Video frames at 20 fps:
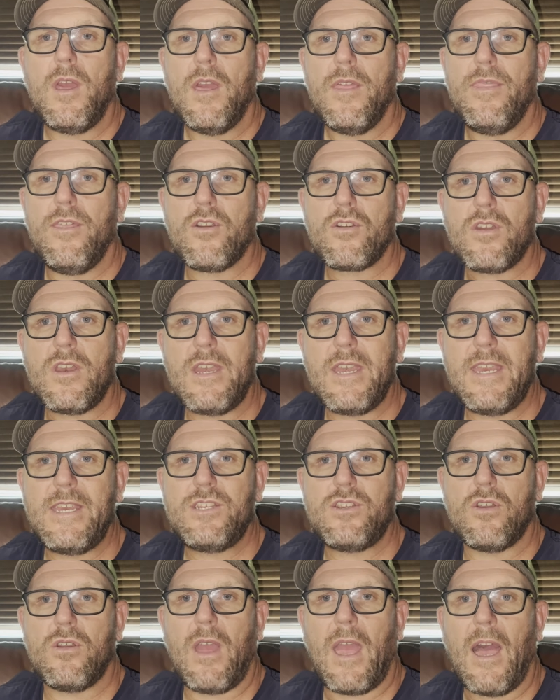they're gonna need
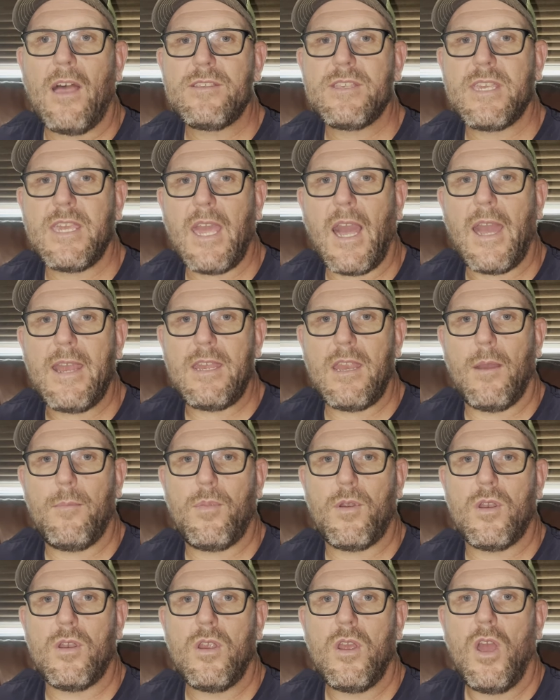your LCI
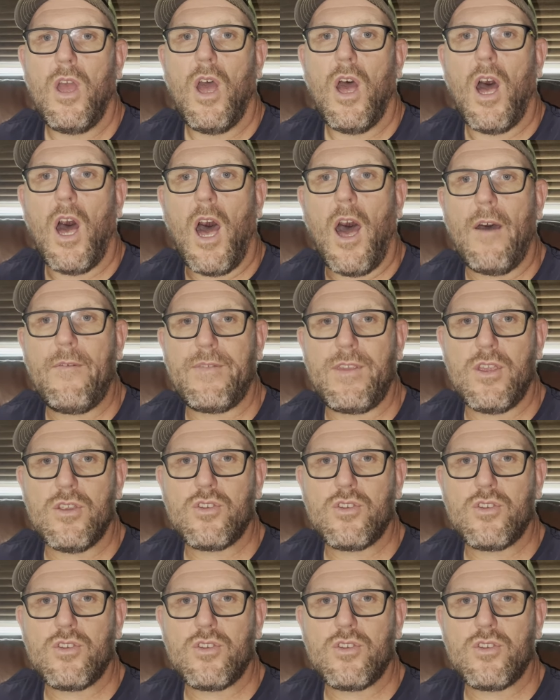number off of your